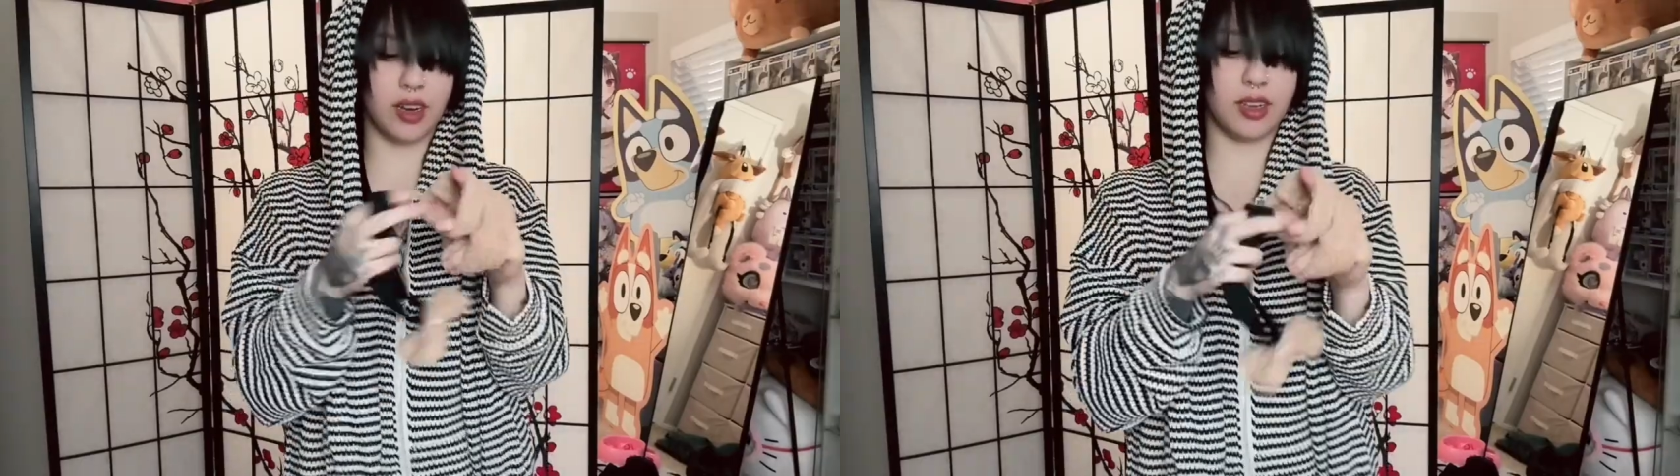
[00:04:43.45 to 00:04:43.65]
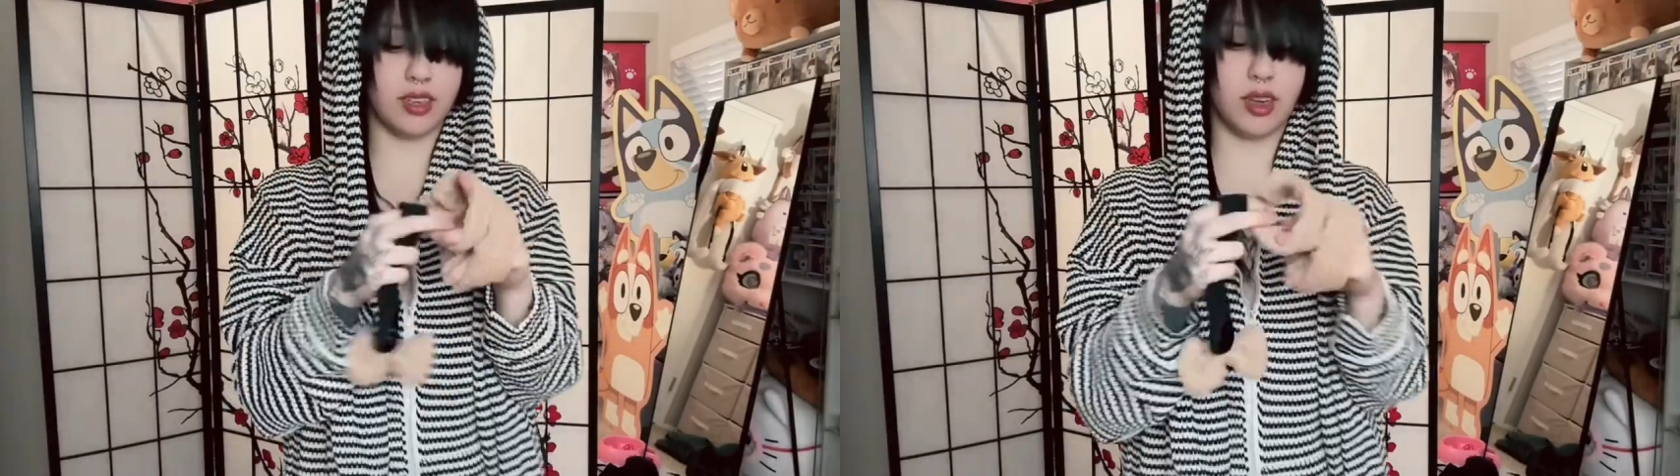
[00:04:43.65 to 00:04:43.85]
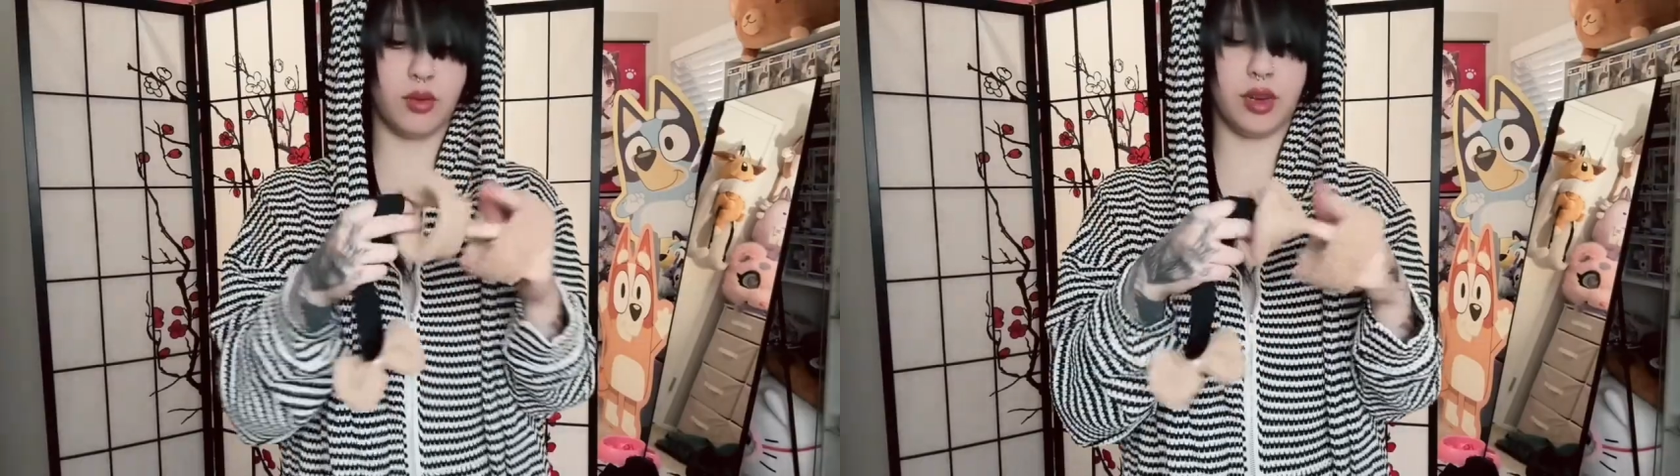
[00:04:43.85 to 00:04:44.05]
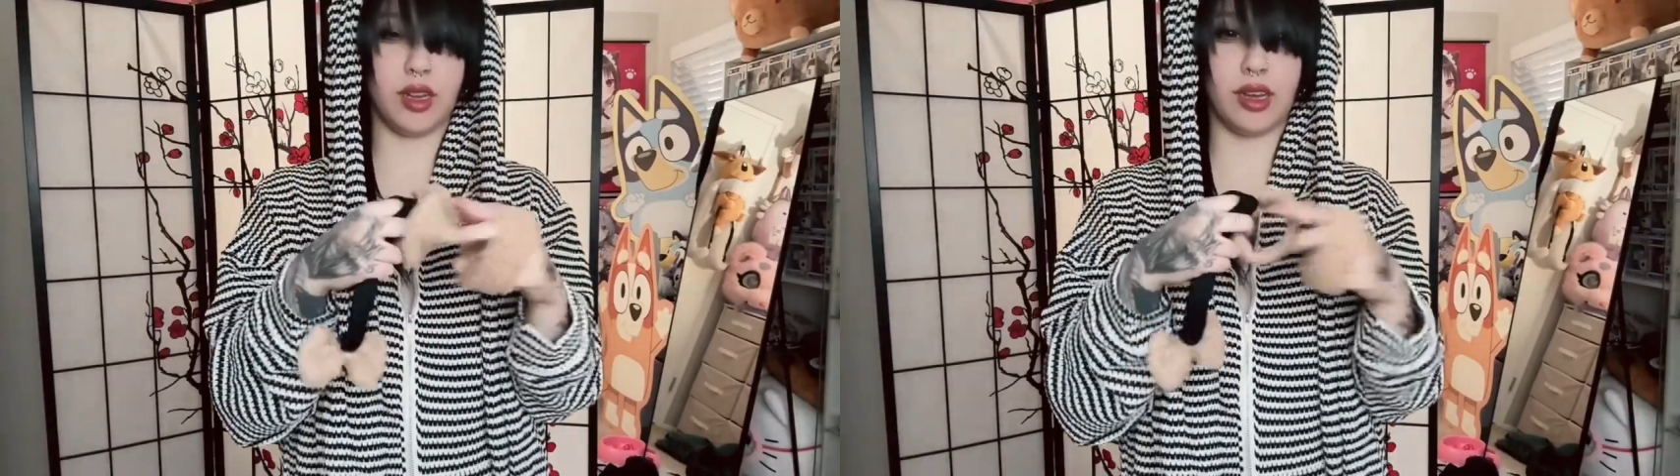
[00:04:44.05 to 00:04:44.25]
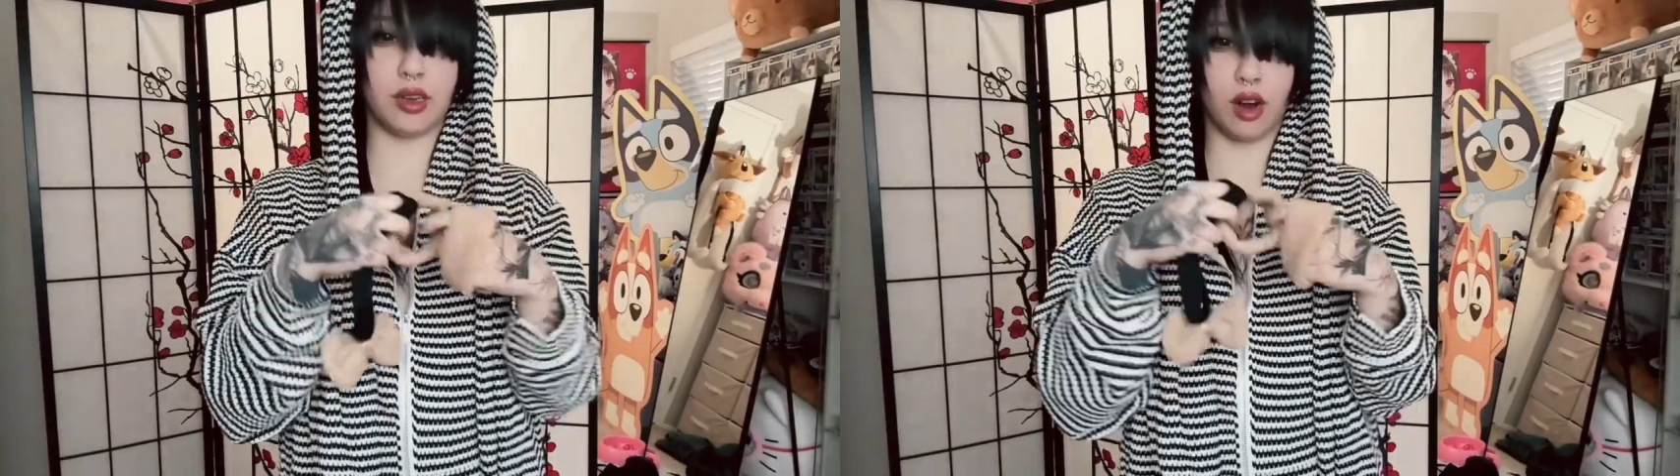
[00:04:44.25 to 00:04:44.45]
I said were
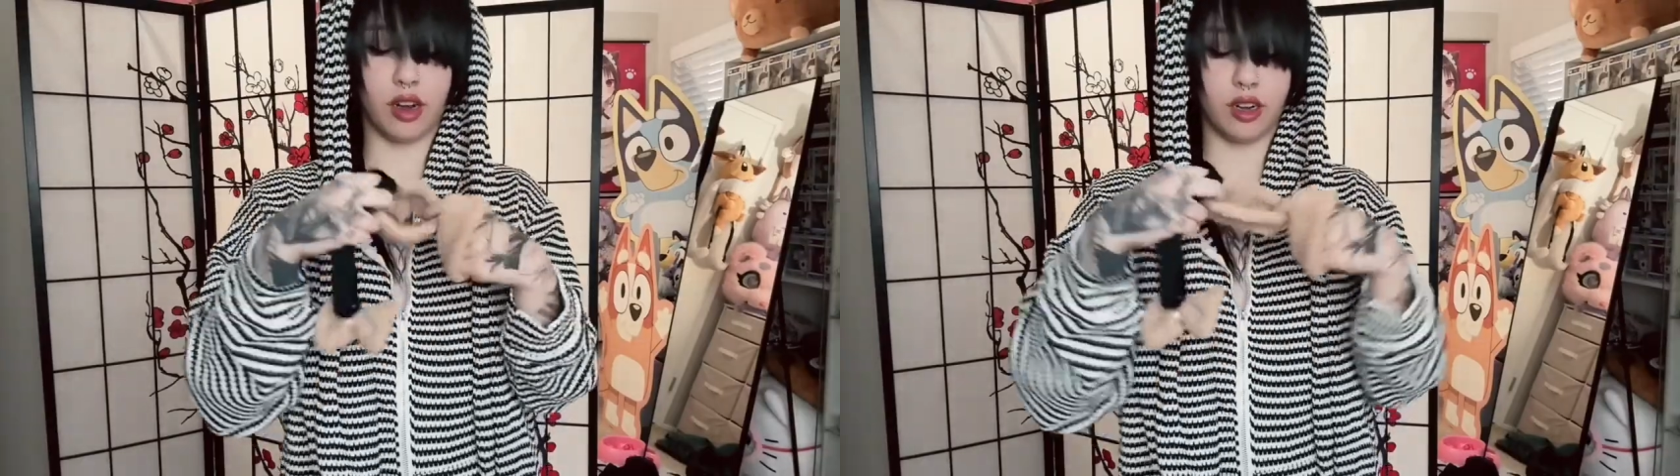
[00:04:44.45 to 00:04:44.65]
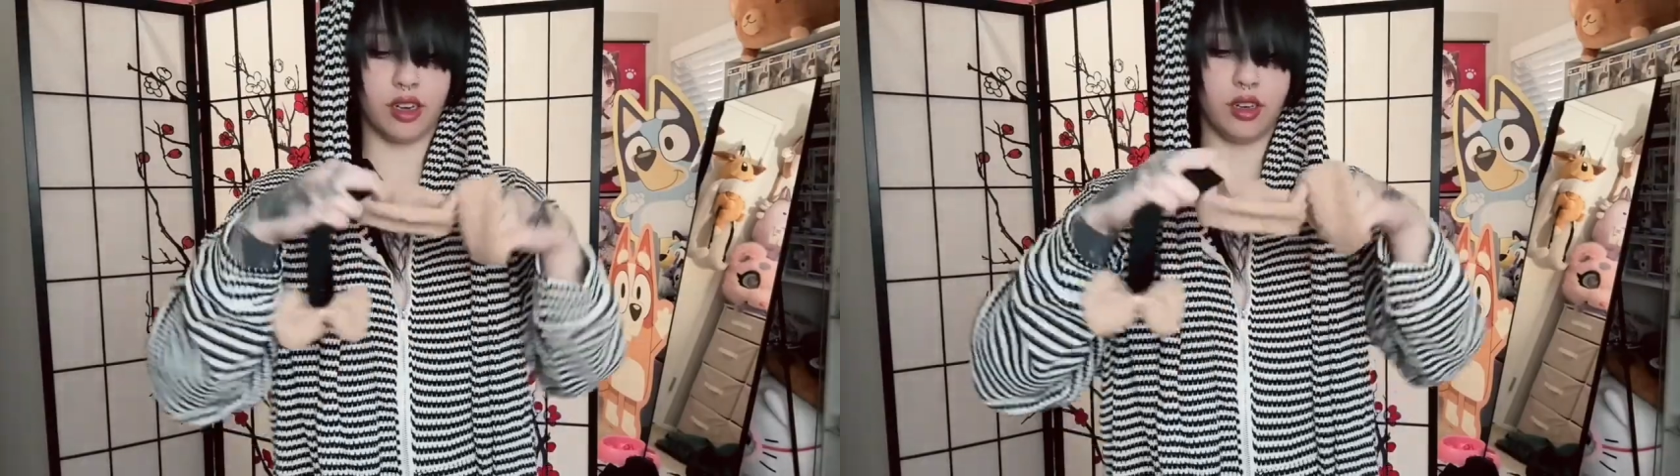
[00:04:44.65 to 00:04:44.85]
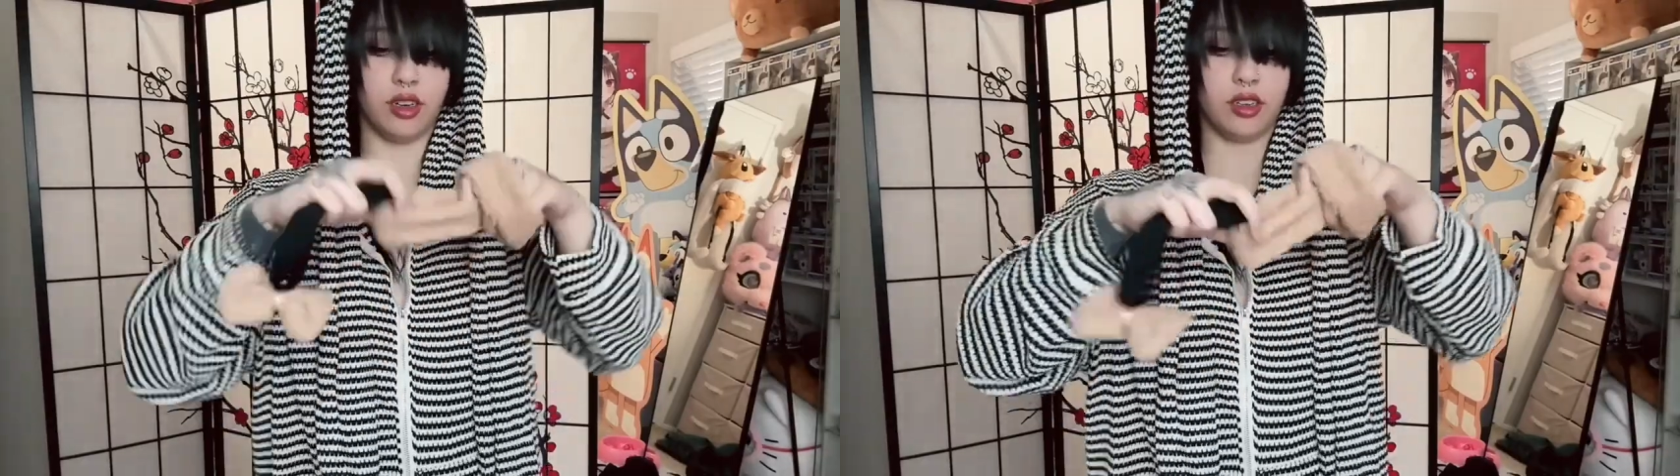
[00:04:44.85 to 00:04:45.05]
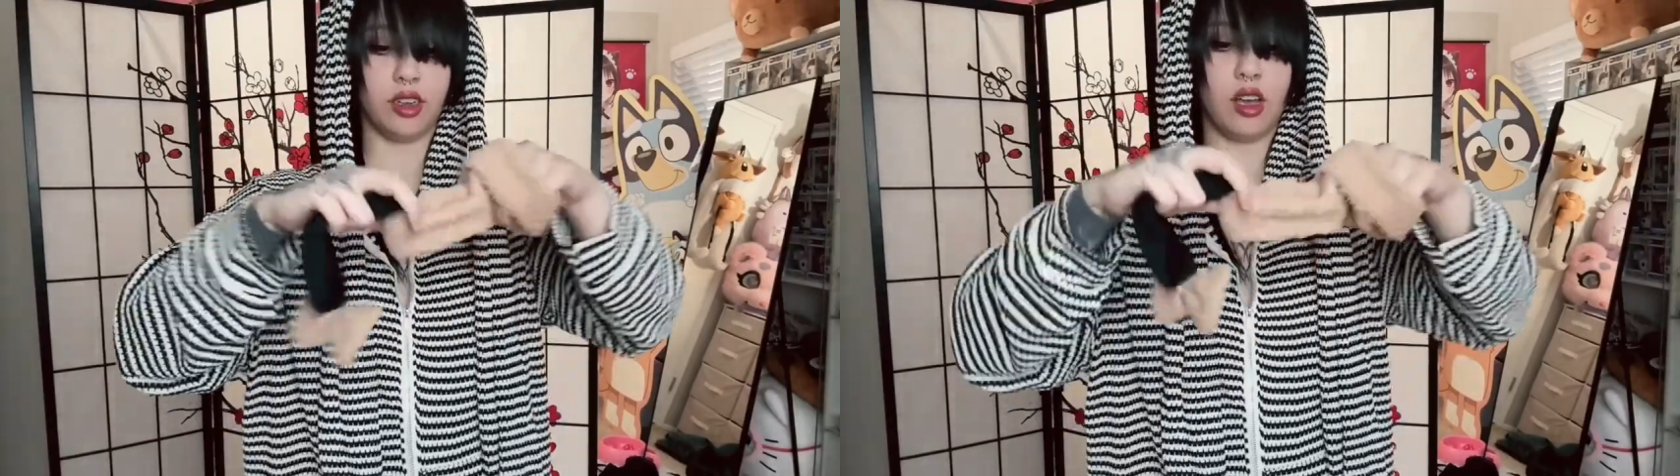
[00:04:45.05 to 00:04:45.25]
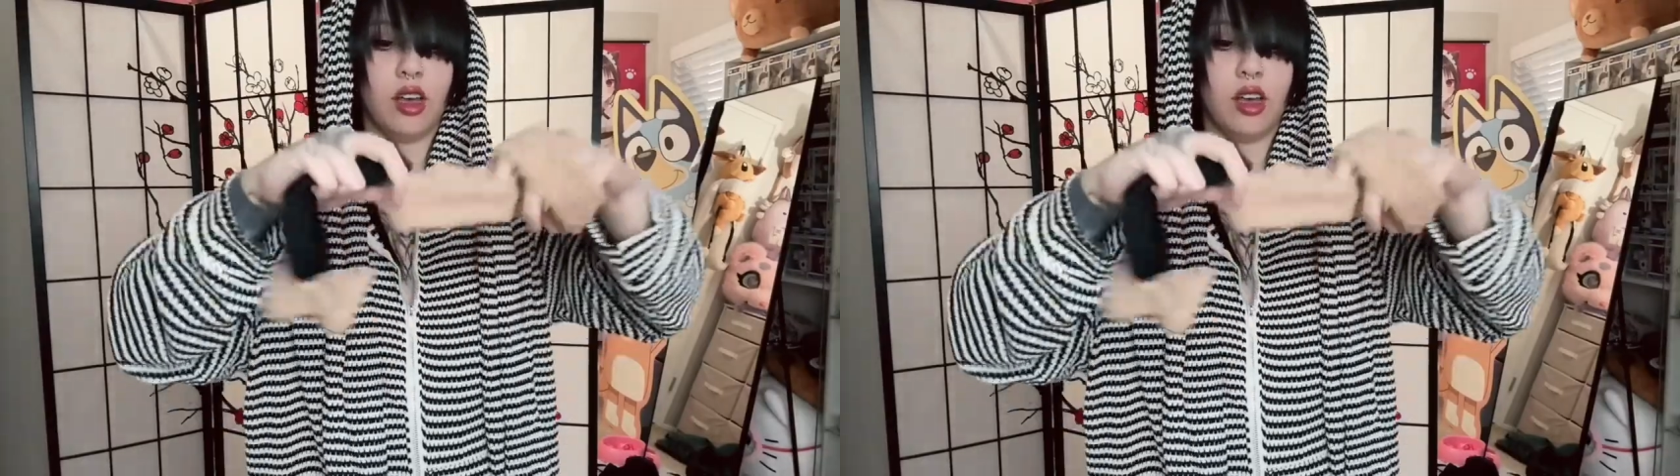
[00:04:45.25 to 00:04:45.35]
like garters,